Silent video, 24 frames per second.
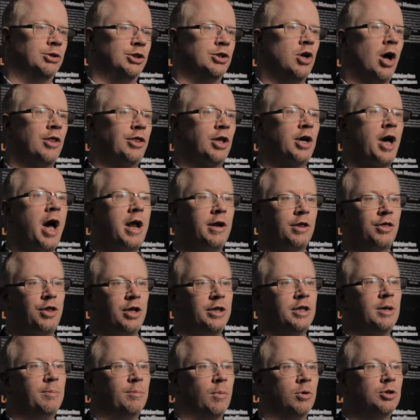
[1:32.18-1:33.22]
it's not the kind of thing
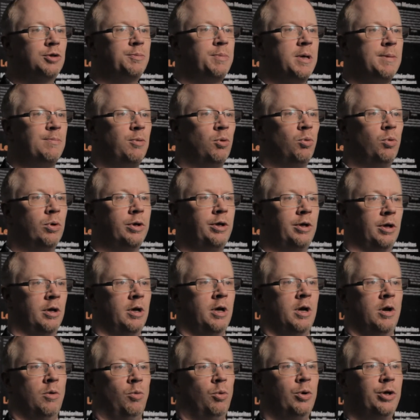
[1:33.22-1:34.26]
that most people would,
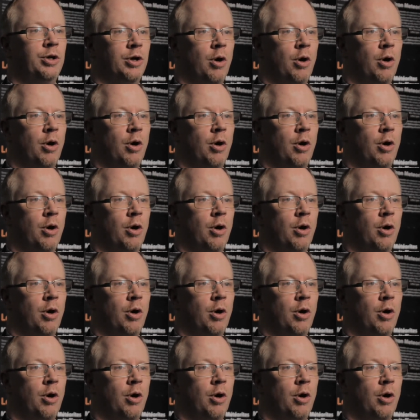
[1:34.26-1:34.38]
would